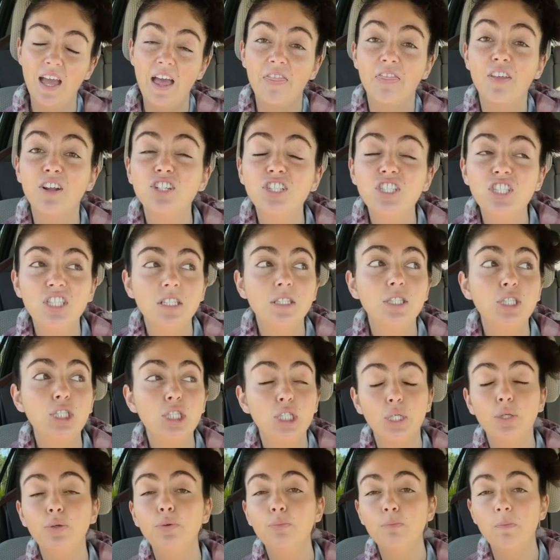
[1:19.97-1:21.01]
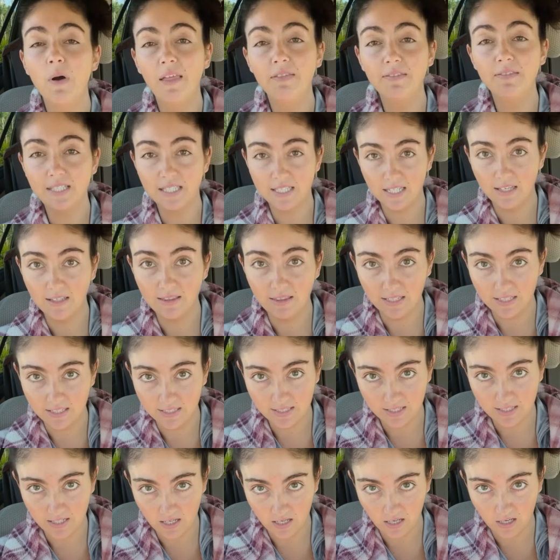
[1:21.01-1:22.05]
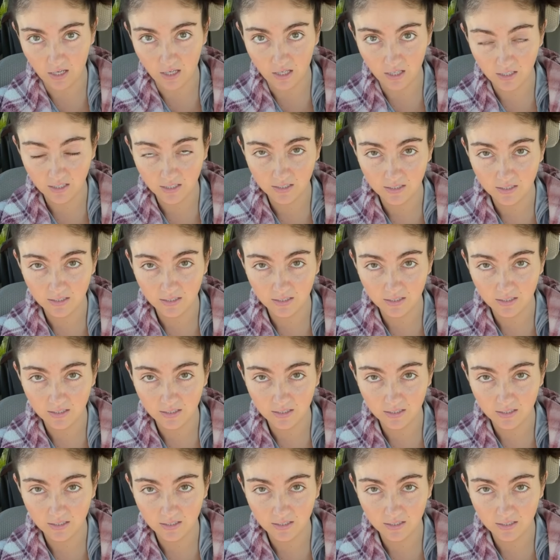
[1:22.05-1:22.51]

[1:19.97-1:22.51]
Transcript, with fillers: There's still 2 months in this year.